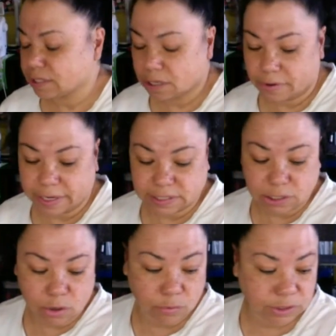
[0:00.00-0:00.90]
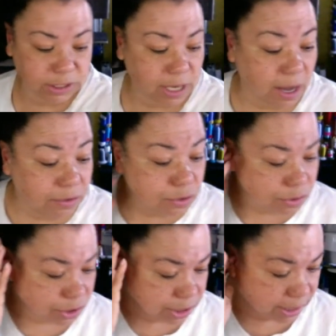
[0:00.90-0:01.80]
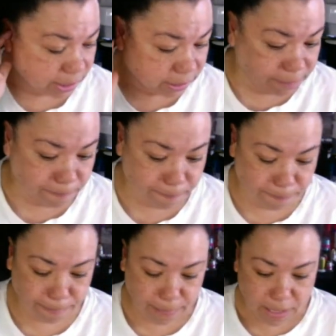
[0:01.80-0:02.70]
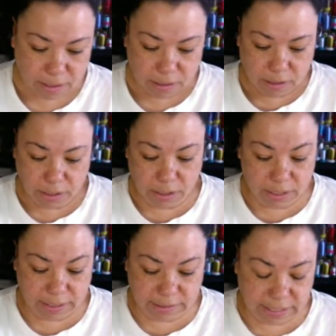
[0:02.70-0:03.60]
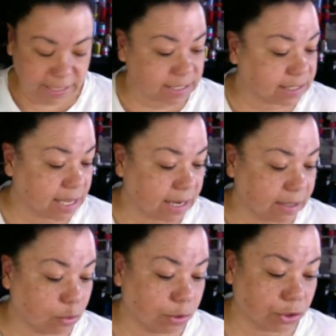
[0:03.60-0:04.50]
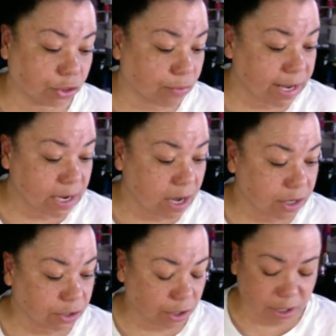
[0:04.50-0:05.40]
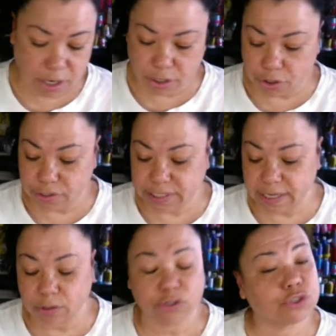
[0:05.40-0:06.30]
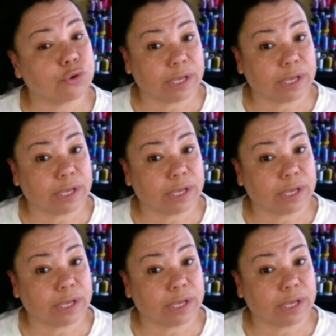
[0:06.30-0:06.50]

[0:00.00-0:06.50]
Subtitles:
All right, so the other thing, And like I said, I ordered thread huggers and also